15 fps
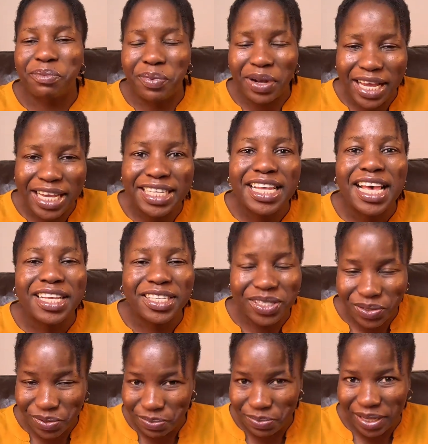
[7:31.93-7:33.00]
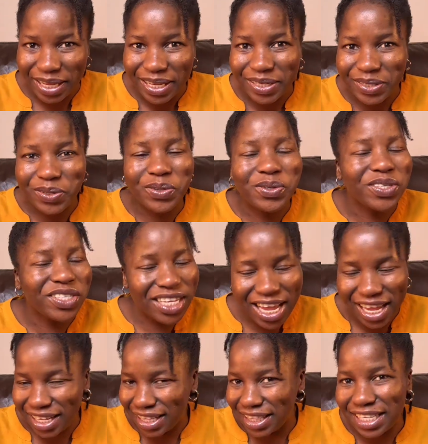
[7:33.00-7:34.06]
place to be. So
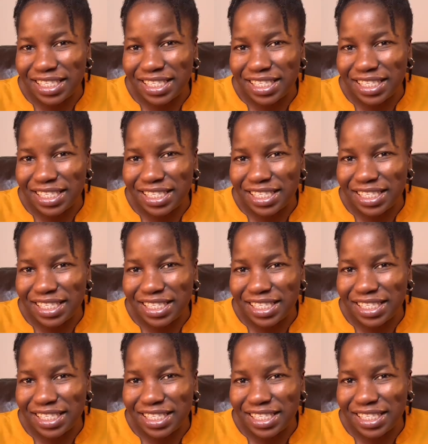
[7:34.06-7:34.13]
the